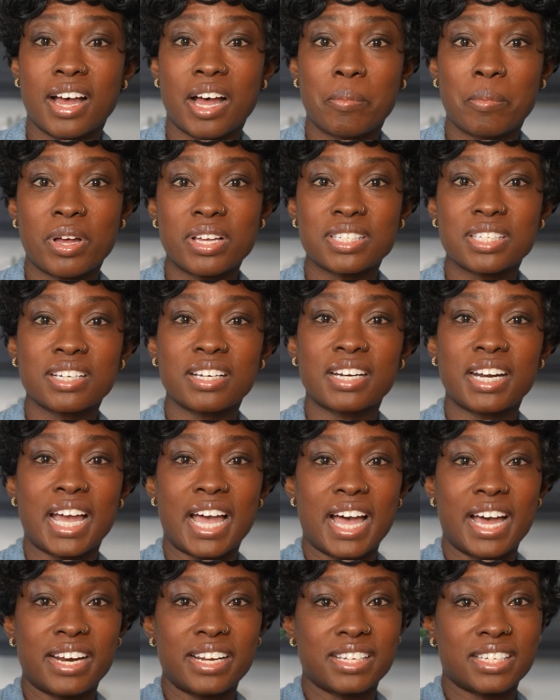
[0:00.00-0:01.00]
I'm also going to
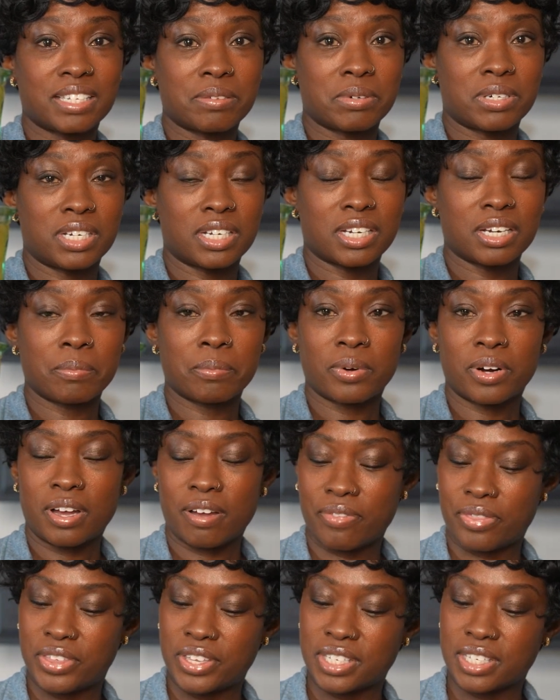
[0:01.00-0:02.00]
add in some chicken
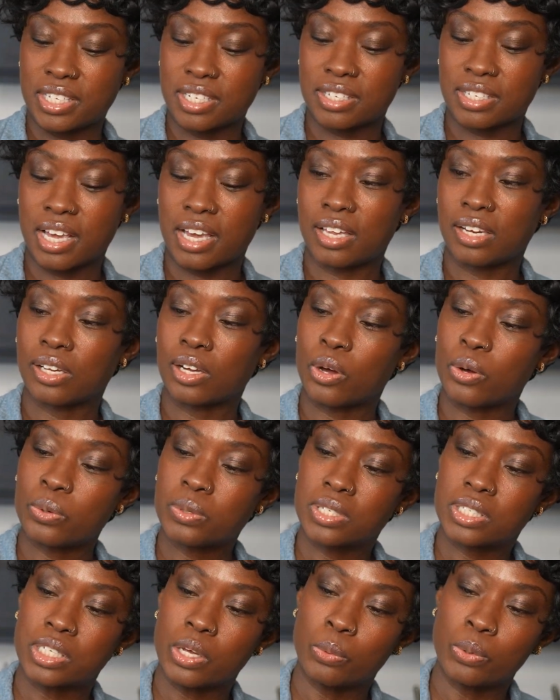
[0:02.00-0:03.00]
broth. This is a low
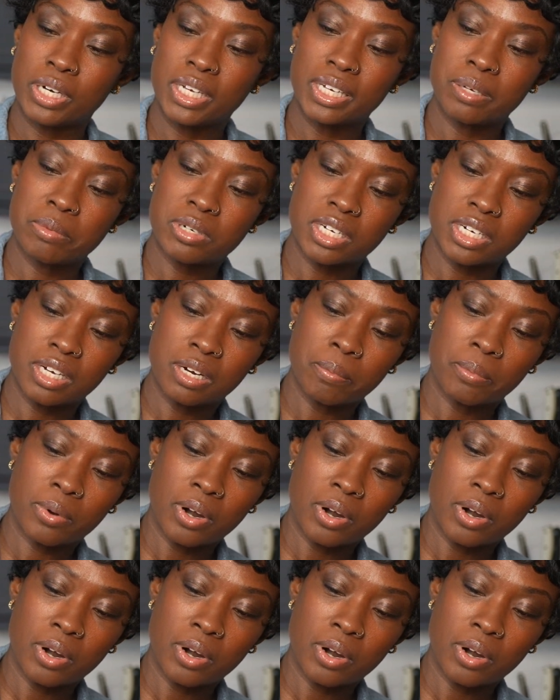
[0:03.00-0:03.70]
sodium chicken